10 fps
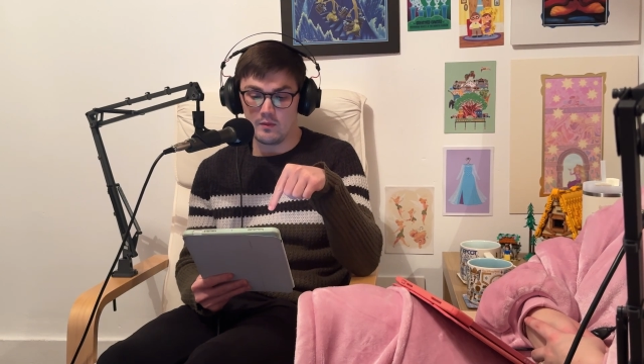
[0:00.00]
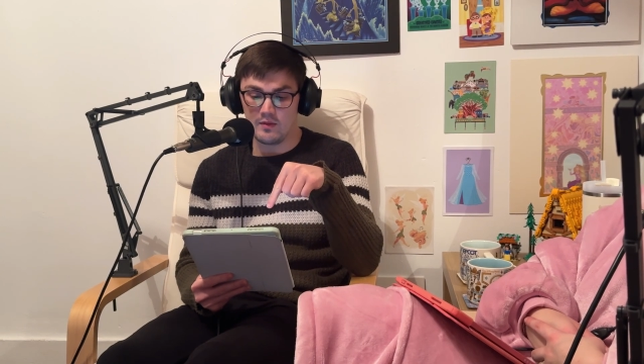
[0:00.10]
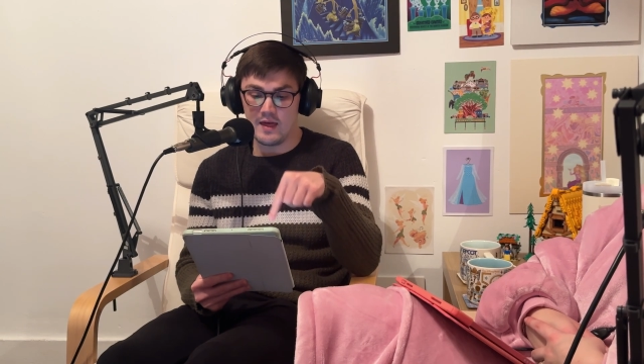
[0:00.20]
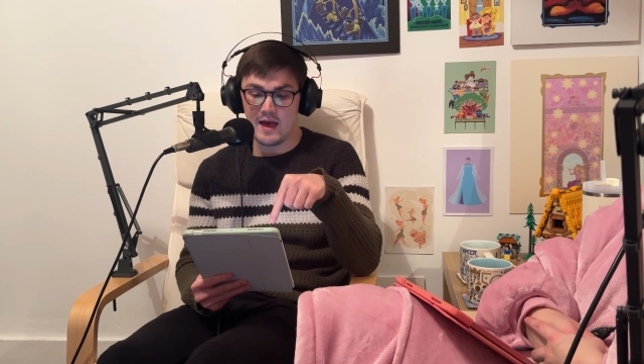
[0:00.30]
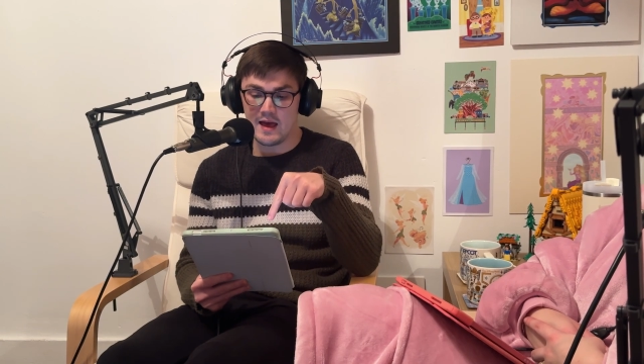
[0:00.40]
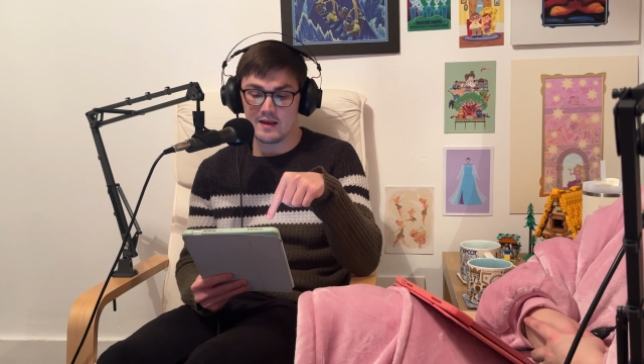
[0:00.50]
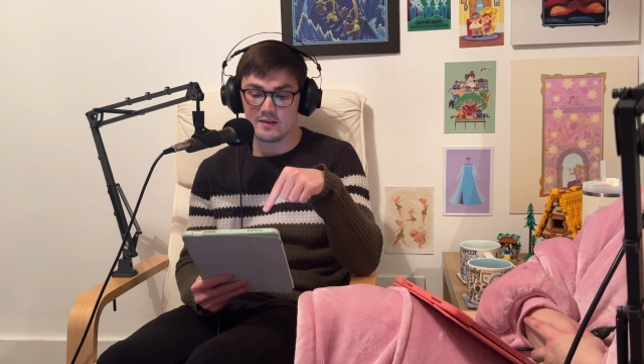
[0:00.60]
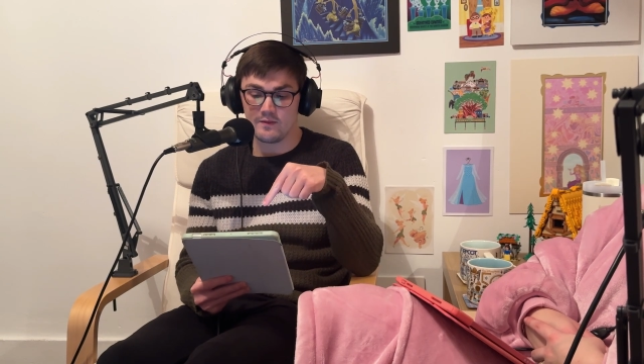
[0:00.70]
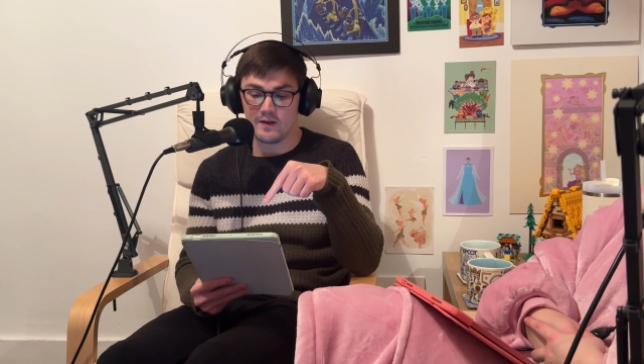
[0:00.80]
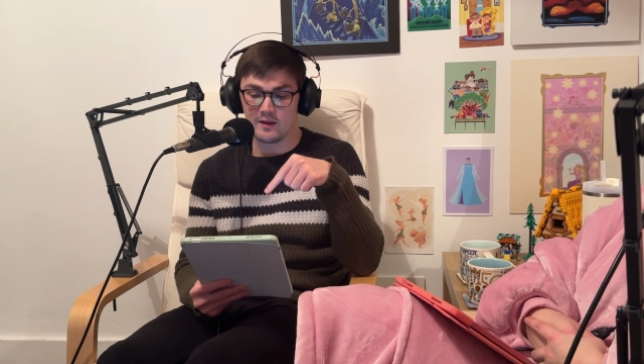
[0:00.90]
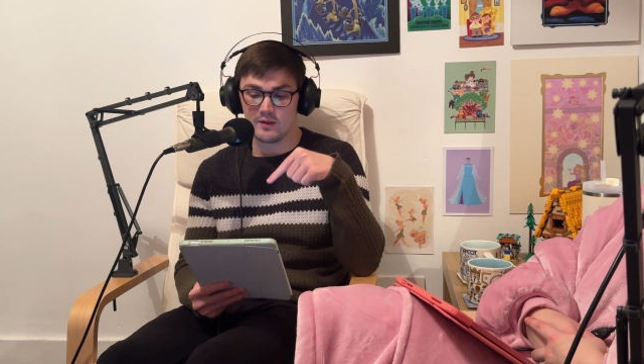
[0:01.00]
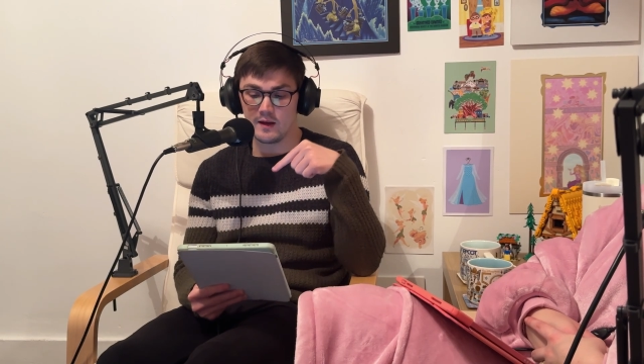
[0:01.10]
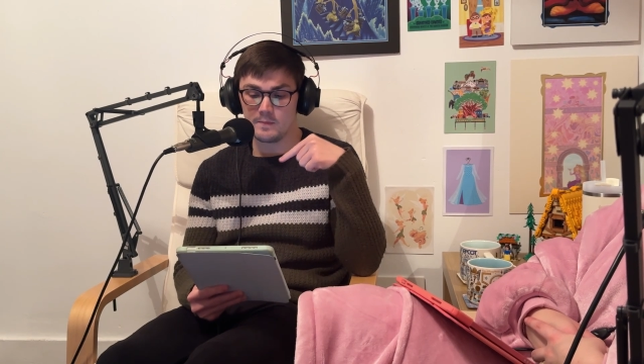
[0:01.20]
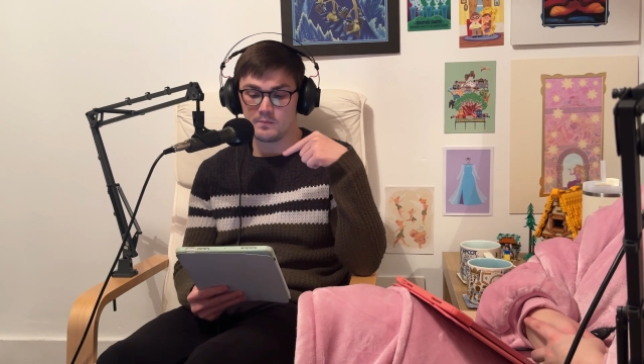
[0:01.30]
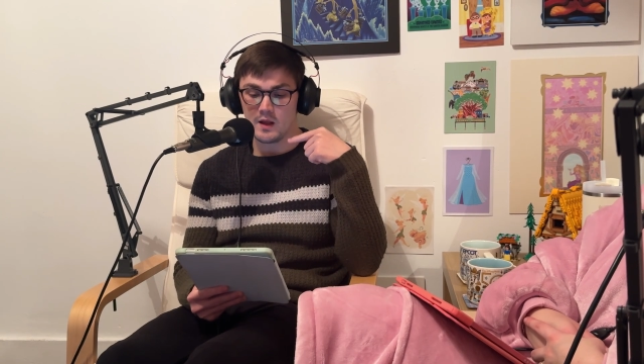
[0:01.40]
there is the fact
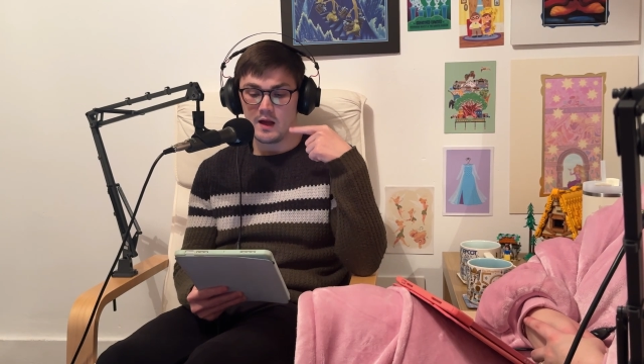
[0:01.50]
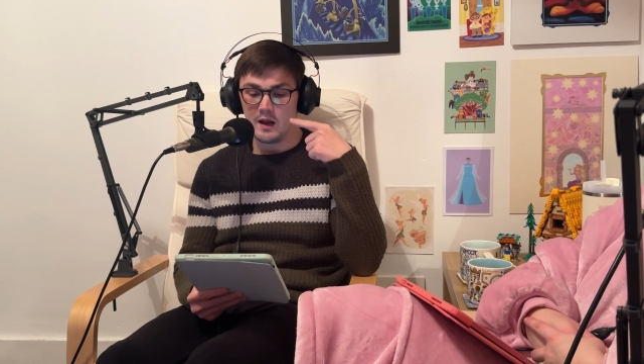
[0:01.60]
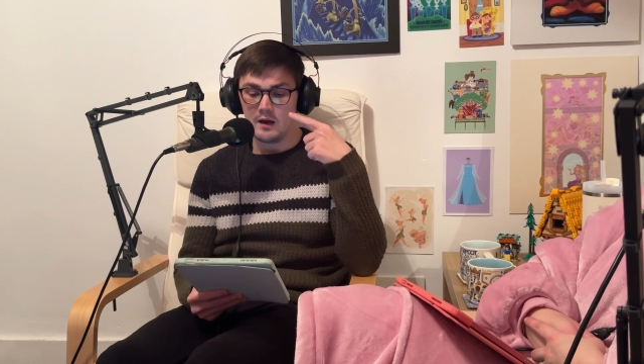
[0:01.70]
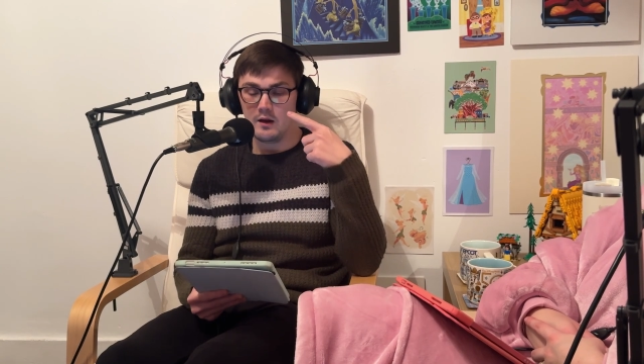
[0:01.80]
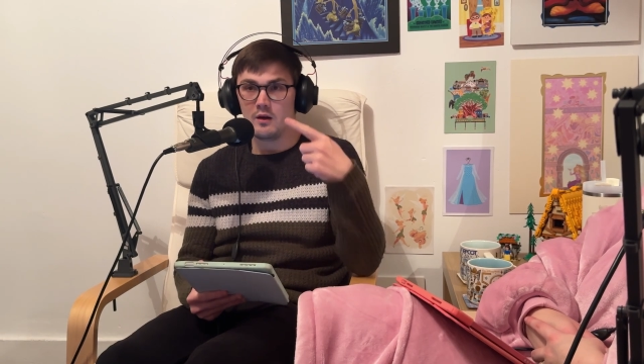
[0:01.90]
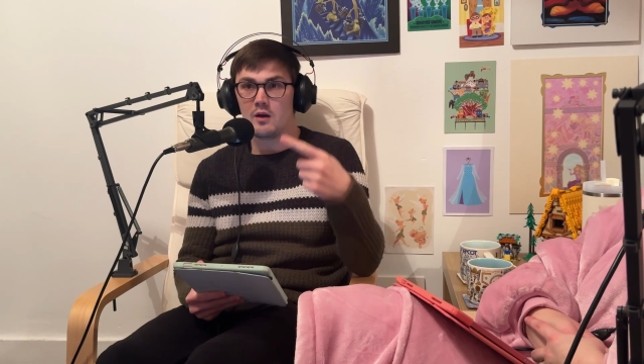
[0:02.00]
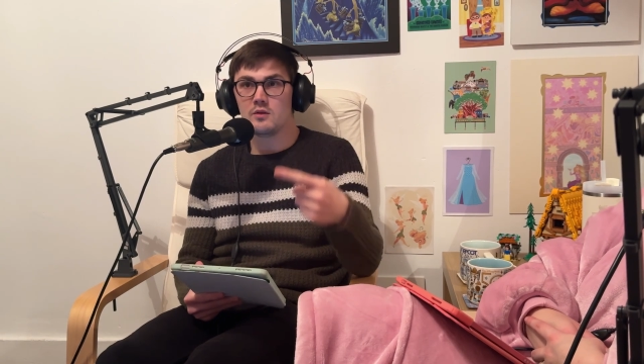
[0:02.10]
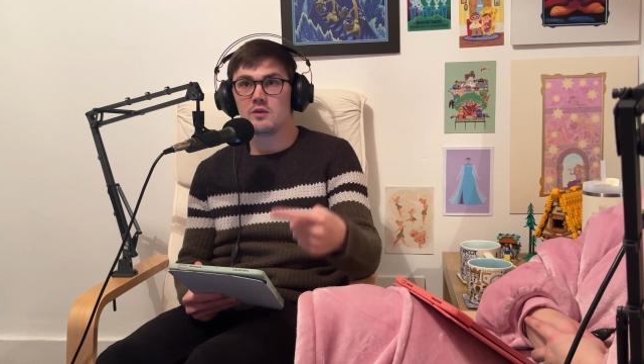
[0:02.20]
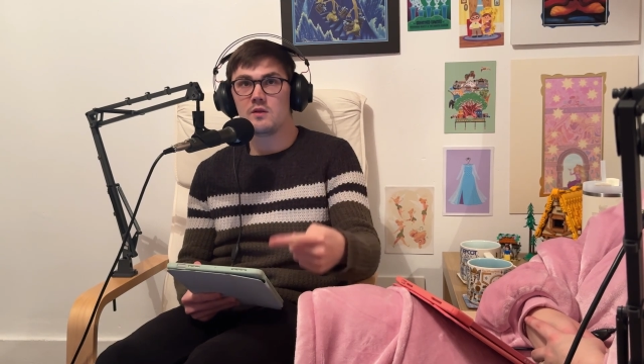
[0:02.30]
that lots